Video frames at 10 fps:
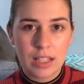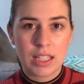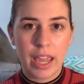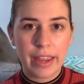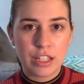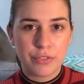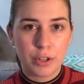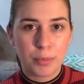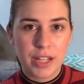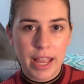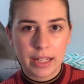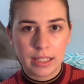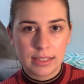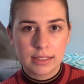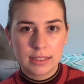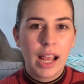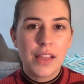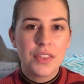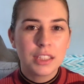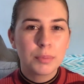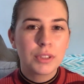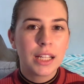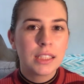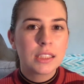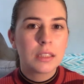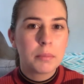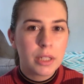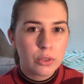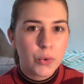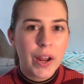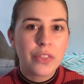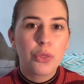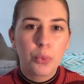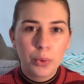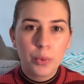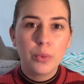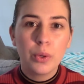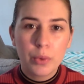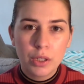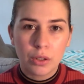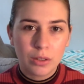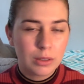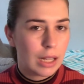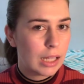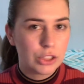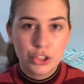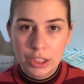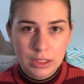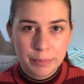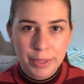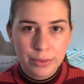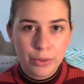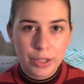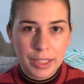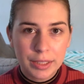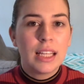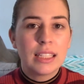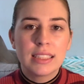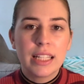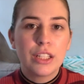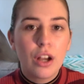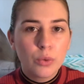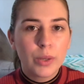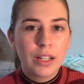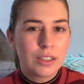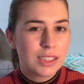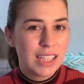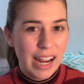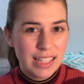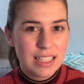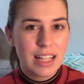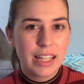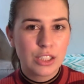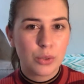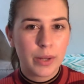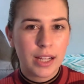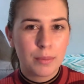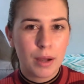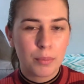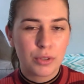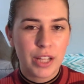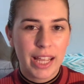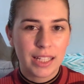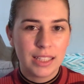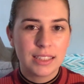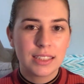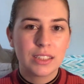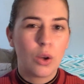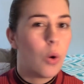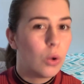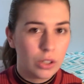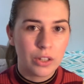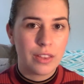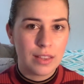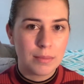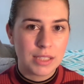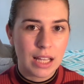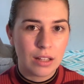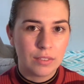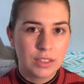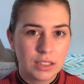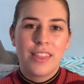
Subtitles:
the age of your protagonist, and this pertains to middle grade through new adult, not just middle grade, is that young readers tend to like to read about protagonists older than themselves.